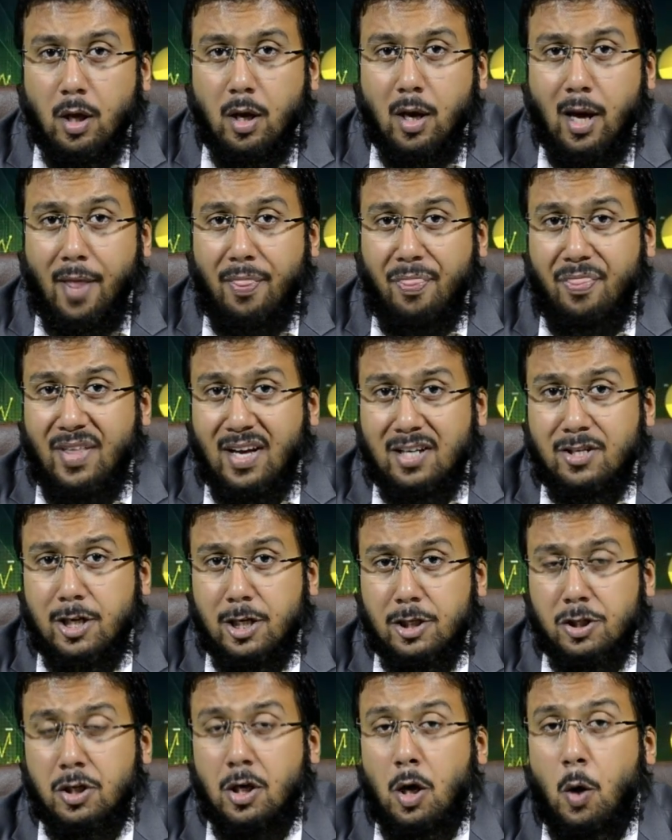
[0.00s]
And this is
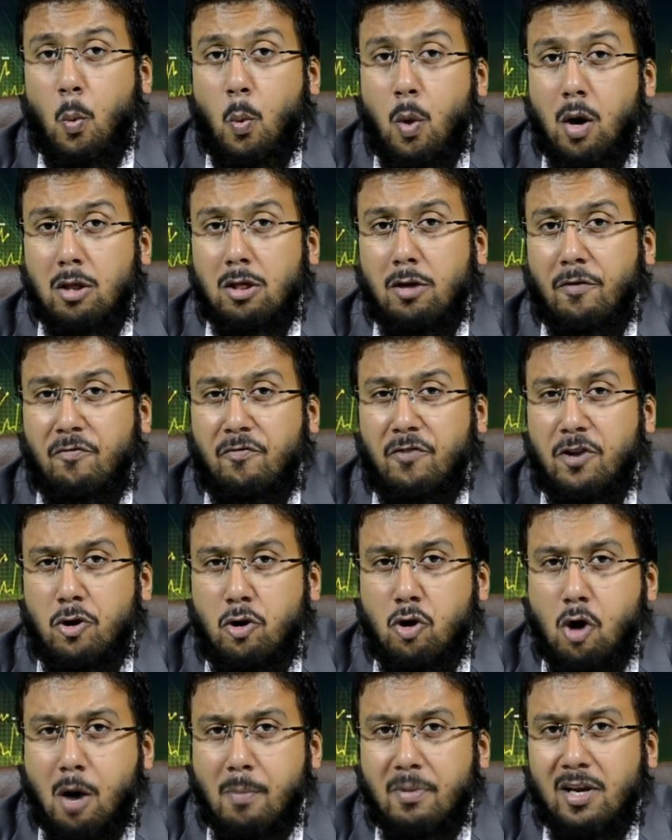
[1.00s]
one of the
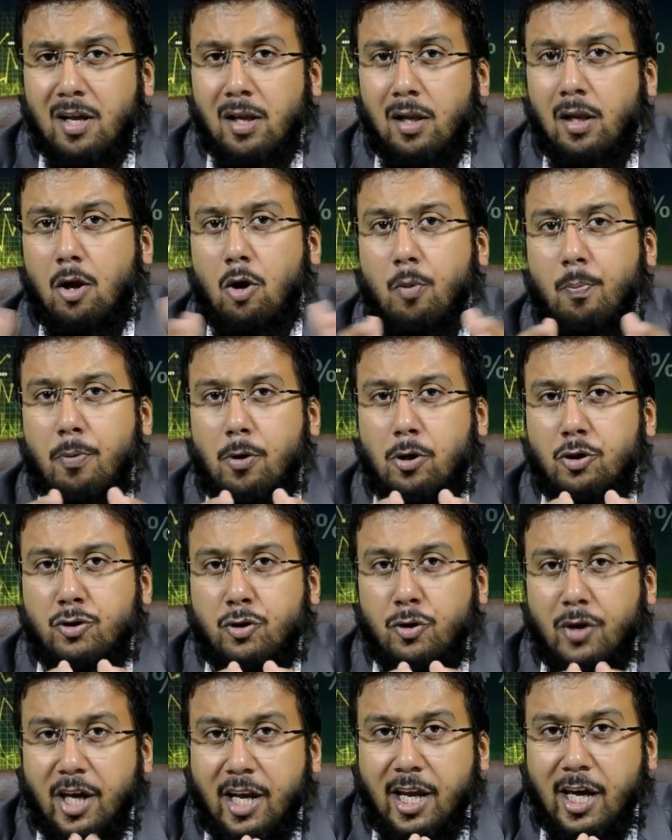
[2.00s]
phenomenal
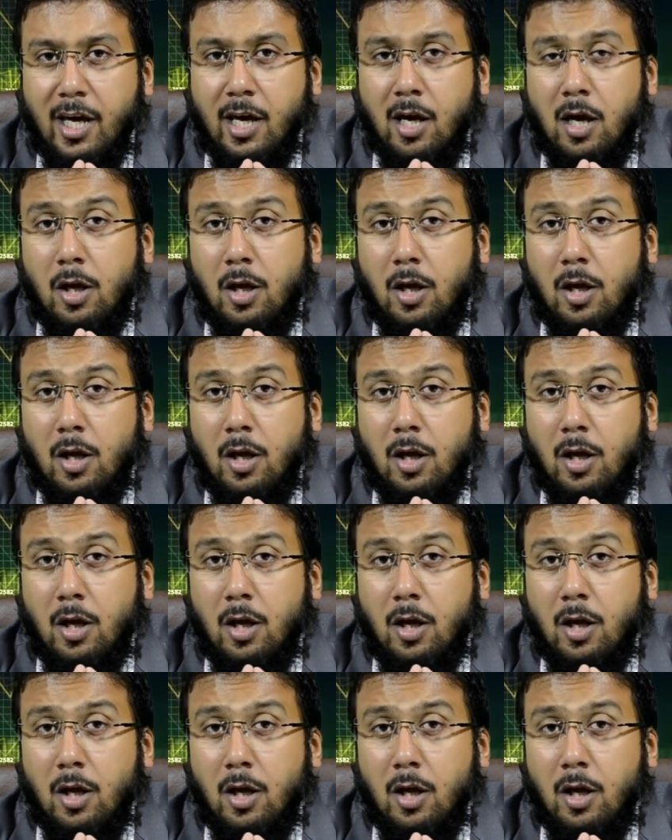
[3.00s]
opportunity